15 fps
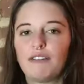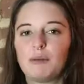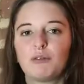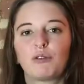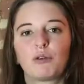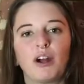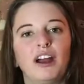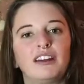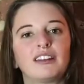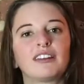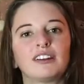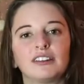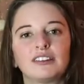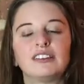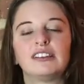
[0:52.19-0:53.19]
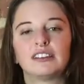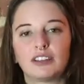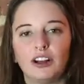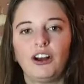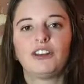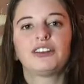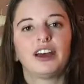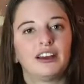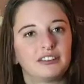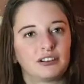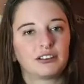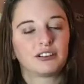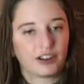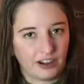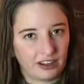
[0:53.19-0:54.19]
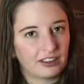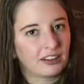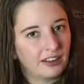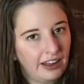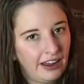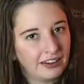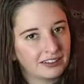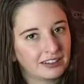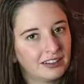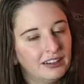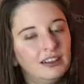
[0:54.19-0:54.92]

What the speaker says: them grind a little sea salt as you're turning the glass.